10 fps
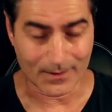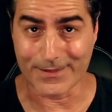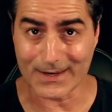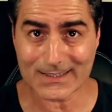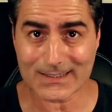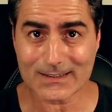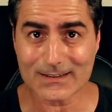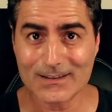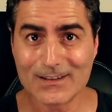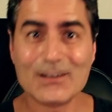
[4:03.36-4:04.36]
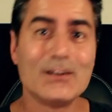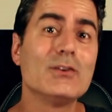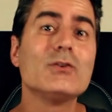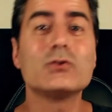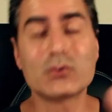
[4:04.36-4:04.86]
this
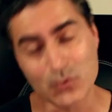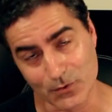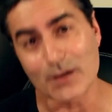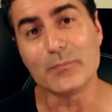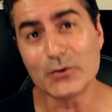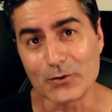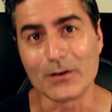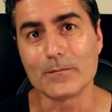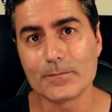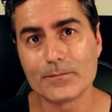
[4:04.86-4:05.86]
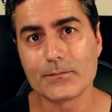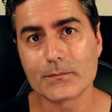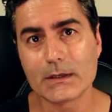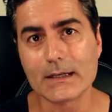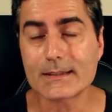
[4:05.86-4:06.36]
to the computer.
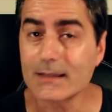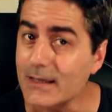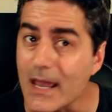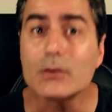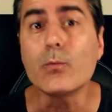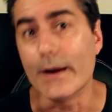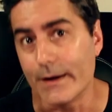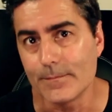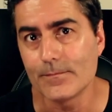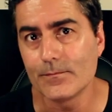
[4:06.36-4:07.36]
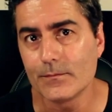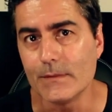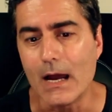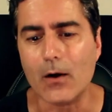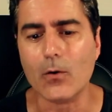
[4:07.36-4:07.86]
It's the gateway.
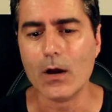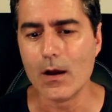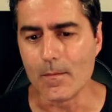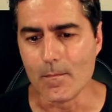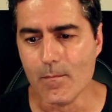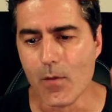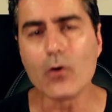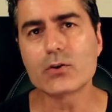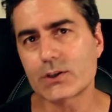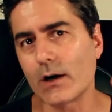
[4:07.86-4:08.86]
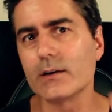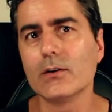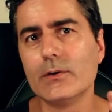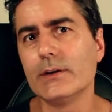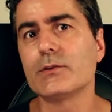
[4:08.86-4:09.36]
Now, most
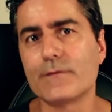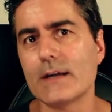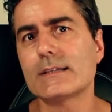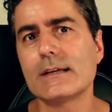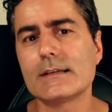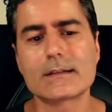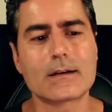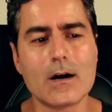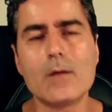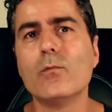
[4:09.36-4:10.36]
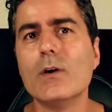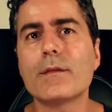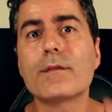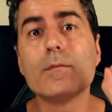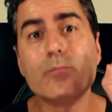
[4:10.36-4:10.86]
audio interfaces come
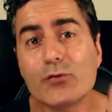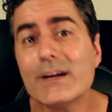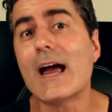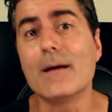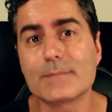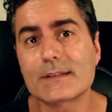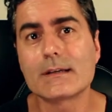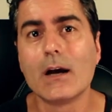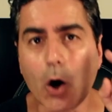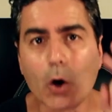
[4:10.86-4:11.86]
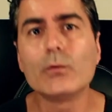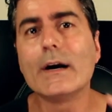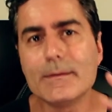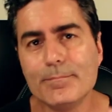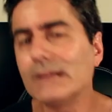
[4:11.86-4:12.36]
with preamps
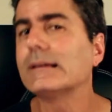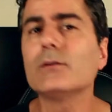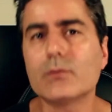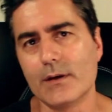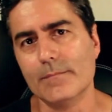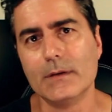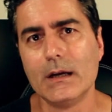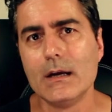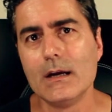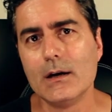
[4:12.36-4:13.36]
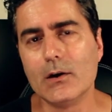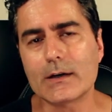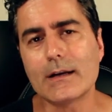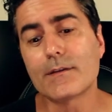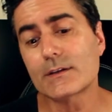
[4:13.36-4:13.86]
already built into them.
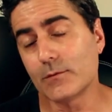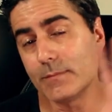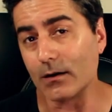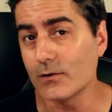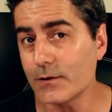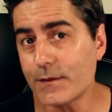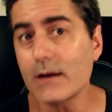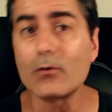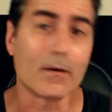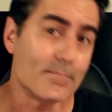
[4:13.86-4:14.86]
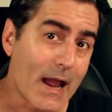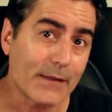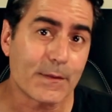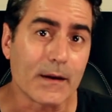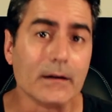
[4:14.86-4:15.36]
Okay, now this could be a good thing or a
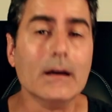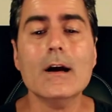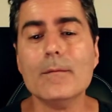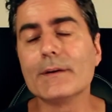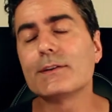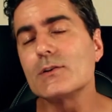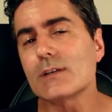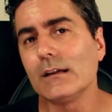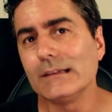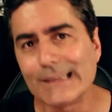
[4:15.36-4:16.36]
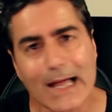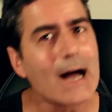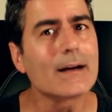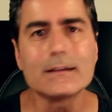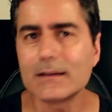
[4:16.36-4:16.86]
bad thing, but there's a
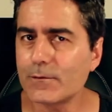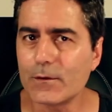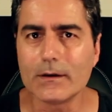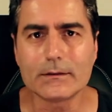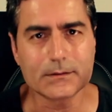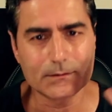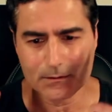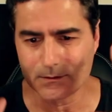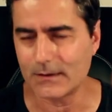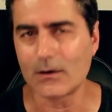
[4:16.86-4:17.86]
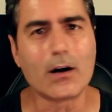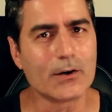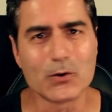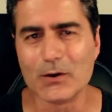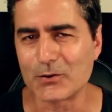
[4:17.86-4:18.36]
lot of different
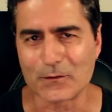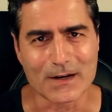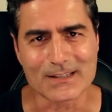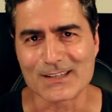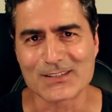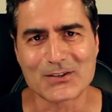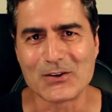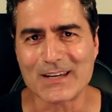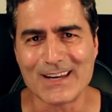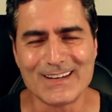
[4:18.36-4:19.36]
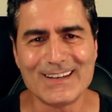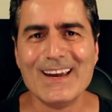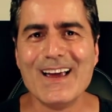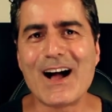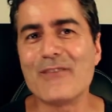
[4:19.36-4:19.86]
audio interfaces, okay?
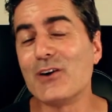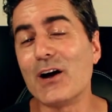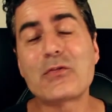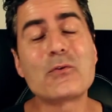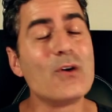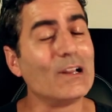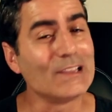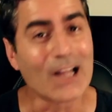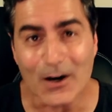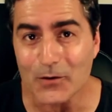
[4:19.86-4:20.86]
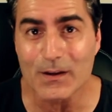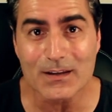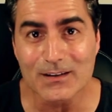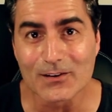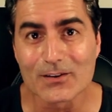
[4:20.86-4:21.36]
I've gone through a lot over the
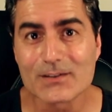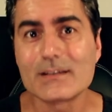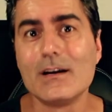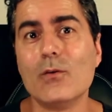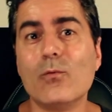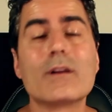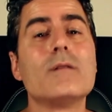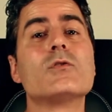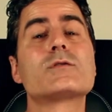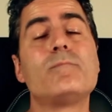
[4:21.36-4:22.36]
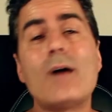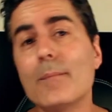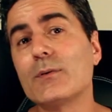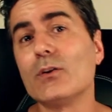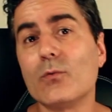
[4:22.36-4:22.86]
years. One of the most
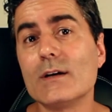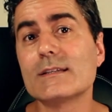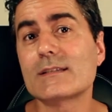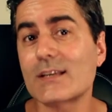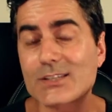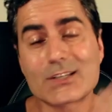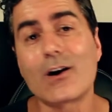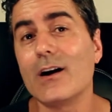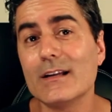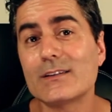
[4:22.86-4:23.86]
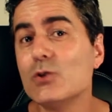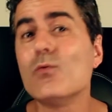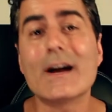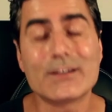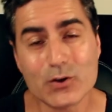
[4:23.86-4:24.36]
popular ones is the Scarlett
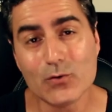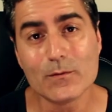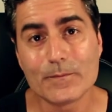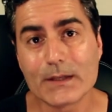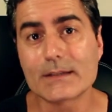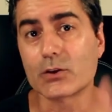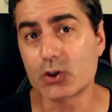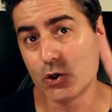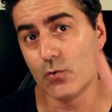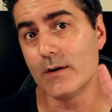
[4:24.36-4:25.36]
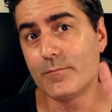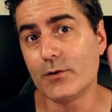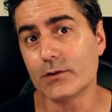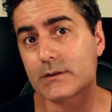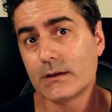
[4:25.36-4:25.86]
2i2. It's a
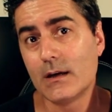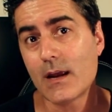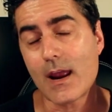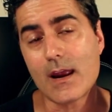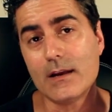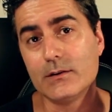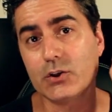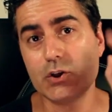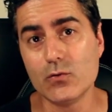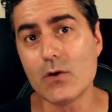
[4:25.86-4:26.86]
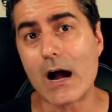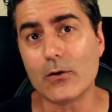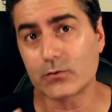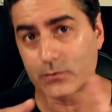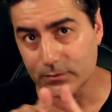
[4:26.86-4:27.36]
2-input and
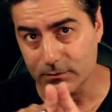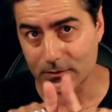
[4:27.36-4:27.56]
2-out